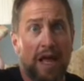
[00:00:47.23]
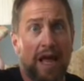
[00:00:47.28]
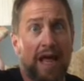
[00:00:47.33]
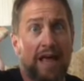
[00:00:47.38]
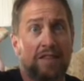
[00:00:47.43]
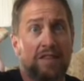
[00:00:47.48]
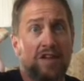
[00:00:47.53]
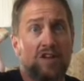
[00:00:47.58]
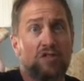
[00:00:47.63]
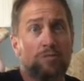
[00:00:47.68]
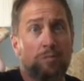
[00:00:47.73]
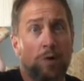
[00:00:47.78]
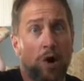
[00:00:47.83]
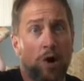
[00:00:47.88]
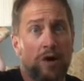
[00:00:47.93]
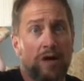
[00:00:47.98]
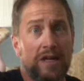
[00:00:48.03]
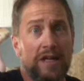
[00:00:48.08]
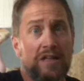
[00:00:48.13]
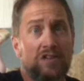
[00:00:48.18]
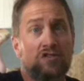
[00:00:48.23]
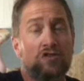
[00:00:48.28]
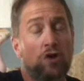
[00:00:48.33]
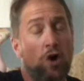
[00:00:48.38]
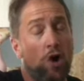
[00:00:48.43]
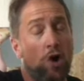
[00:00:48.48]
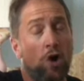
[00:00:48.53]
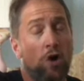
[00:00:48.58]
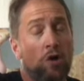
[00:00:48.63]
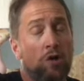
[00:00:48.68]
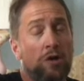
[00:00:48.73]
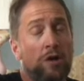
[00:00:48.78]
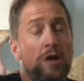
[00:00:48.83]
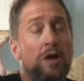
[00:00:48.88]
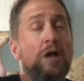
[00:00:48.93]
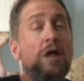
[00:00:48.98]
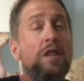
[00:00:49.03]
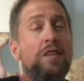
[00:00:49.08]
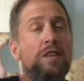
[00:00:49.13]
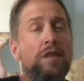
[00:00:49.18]
and this part is called
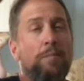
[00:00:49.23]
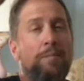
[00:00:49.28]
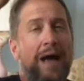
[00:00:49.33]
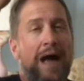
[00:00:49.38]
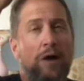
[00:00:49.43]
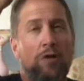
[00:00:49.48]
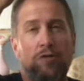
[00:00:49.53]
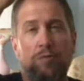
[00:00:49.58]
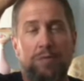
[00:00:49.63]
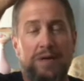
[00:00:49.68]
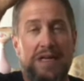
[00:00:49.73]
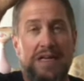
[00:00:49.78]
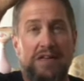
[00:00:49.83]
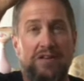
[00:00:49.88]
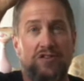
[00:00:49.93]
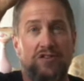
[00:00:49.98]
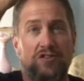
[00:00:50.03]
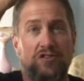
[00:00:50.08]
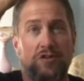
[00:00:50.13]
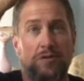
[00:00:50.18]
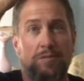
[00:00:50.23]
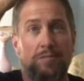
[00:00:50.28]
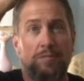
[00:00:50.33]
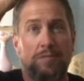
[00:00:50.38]
the mouthpiece.